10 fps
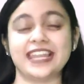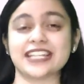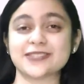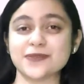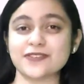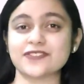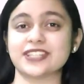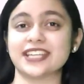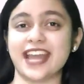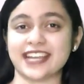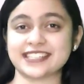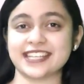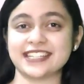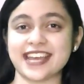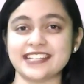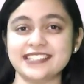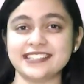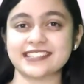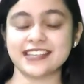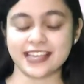Let's move to the next sentence.